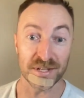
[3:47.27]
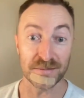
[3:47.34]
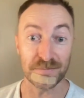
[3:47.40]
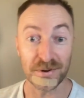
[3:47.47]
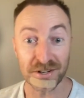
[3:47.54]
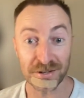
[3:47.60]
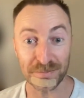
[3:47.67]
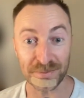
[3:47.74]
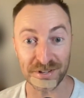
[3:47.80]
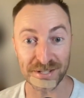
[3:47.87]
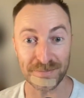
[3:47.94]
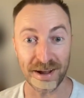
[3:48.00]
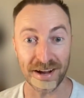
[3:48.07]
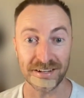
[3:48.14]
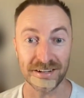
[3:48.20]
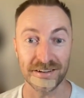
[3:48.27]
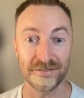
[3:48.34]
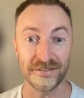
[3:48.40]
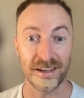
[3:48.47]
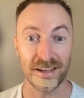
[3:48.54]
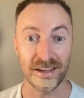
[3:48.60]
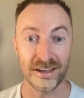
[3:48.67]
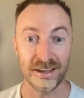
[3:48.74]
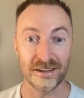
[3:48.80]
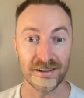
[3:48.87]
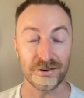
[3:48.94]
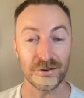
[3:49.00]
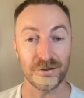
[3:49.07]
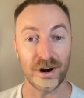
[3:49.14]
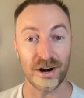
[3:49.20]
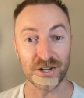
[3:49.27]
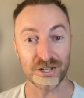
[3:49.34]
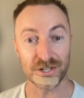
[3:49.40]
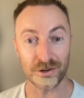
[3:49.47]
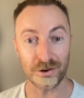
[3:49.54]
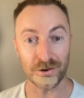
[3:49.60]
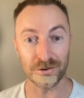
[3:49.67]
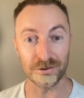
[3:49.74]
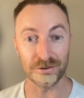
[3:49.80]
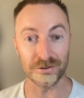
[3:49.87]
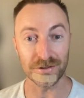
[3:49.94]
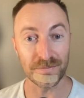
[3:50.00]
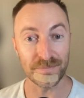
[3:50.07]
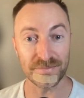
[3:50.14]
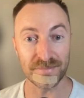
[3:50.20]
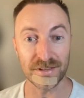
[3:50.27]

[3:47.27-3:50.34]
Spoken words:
spiritual perspective, our soul,